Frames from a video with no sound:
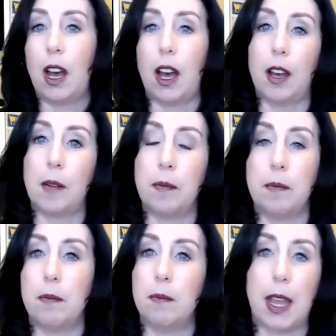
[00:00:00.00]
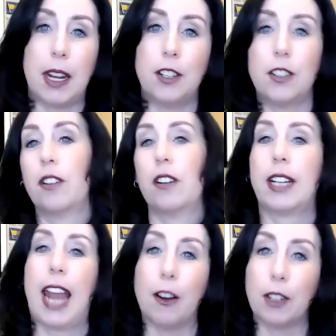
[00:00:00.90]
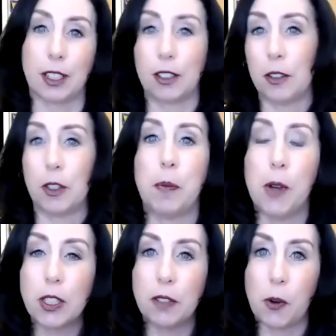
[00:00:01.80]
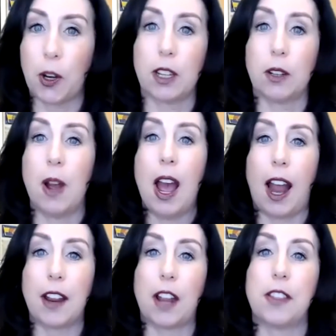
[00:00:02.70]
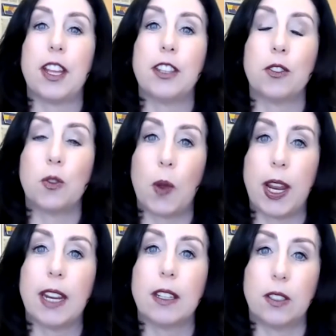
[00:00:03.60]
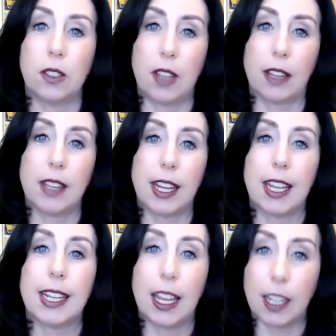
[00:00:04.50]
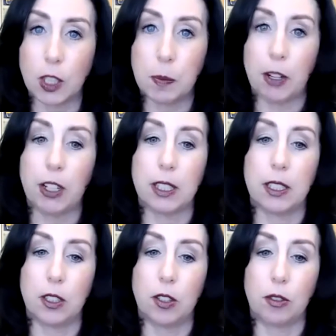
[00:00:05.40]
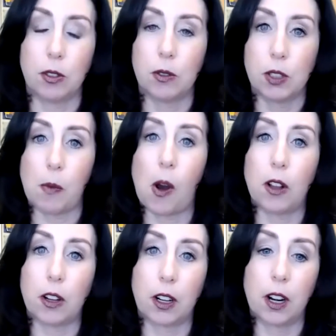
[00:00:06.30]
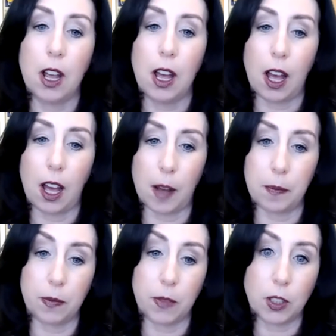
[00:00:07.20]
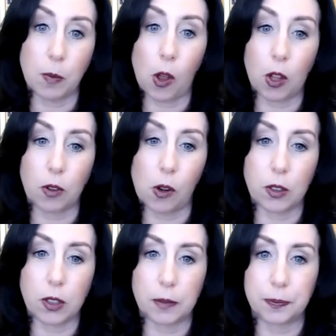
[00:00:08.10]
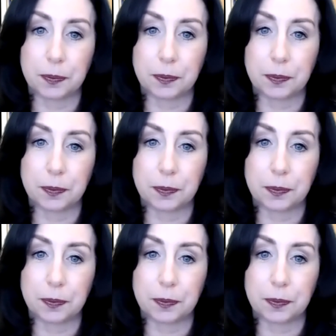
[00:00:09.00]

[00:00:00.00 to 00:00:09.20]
um, manage your accountant your, your books for you I, I, think there's ways that they can get experiences through smaller um, smaller roles